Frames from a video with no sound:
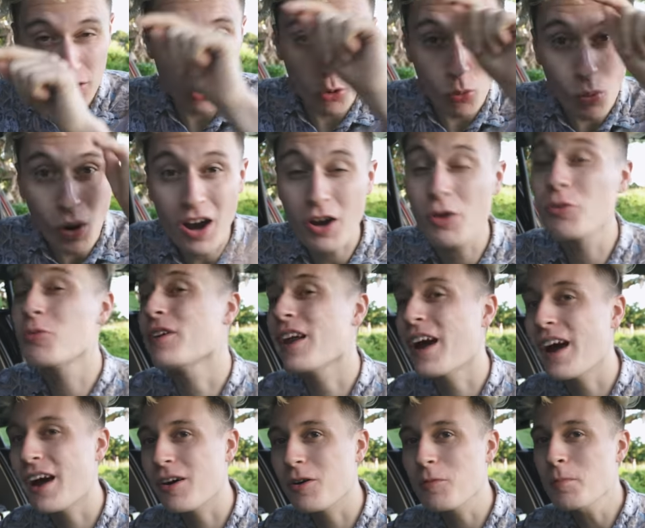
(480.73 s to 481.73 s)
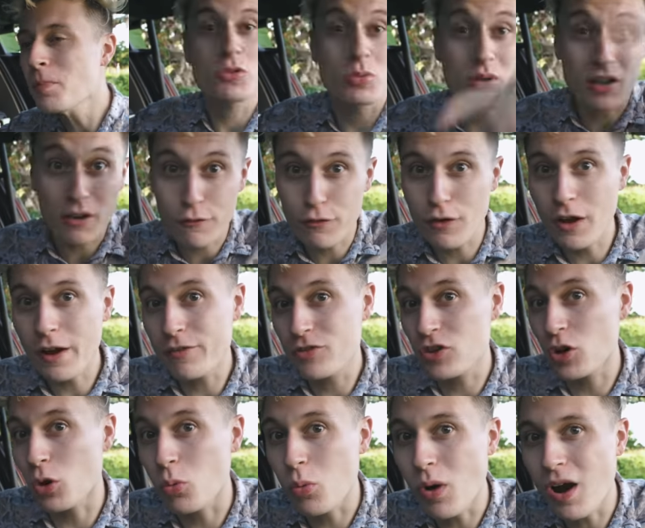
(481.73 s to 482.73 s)
on Oahu now. So we're gonna fly over
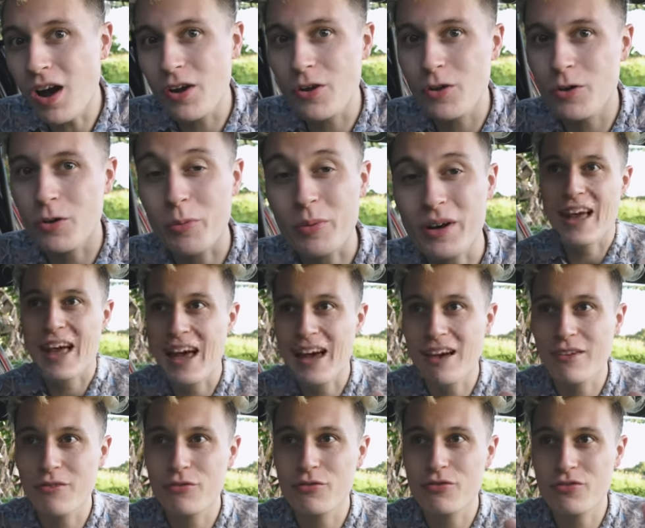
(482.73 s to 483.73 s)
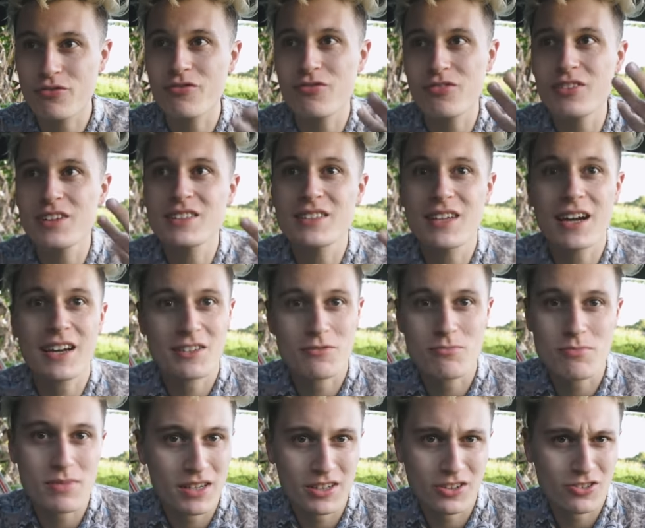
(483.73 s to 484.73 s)
to Oahu and have these guys
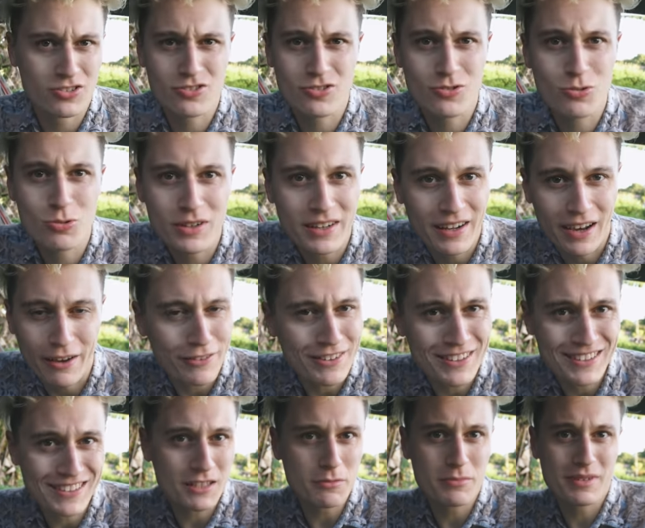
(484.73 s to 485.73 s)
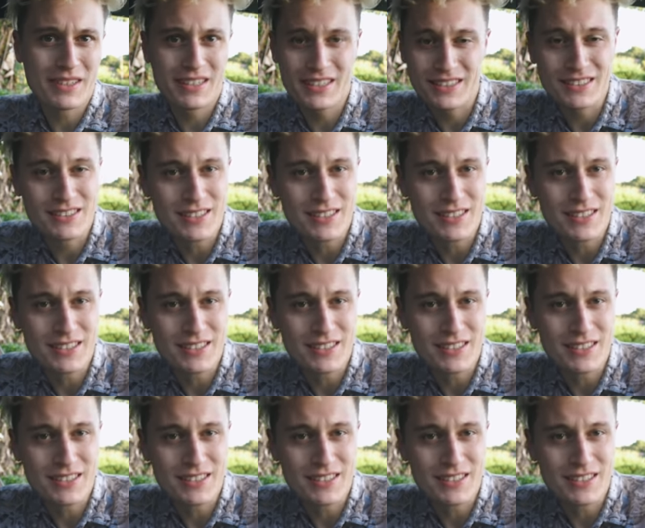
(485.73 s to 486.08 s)
meet and just talk it out. I think it's gonna be